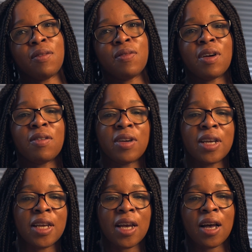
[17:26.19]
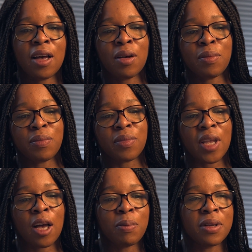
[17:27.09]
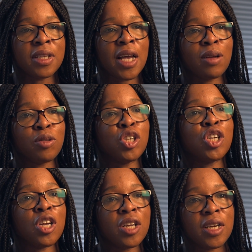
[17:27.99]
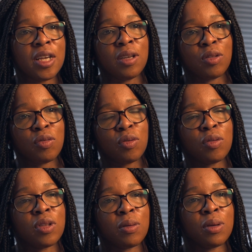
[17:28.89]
very up and down journey through